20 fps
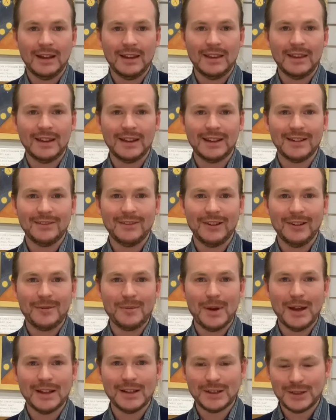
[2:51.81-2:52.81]
Thank you very
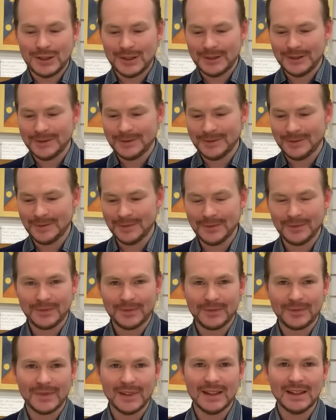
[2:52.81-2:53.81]
much.
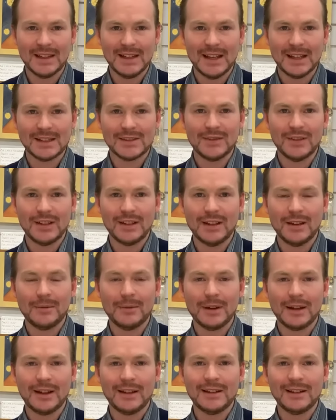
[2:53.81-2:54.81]
In the next video we're
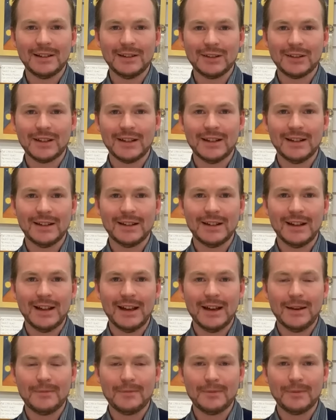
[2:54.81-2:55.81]
going to look at
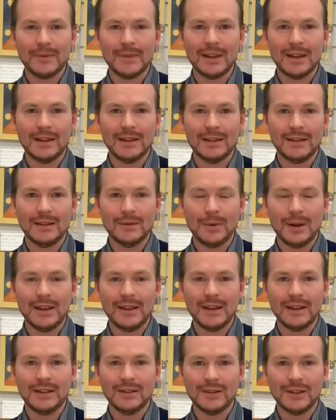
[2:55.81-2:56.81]
the way
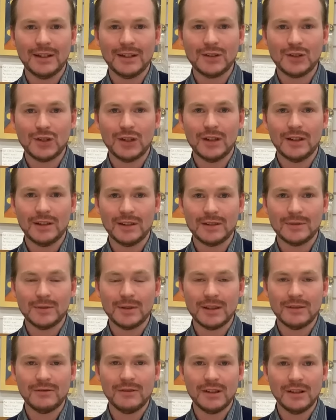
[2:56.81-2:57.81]
they do it at church
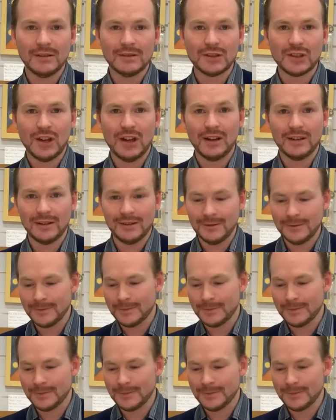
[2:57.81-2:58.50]
with real charcoal.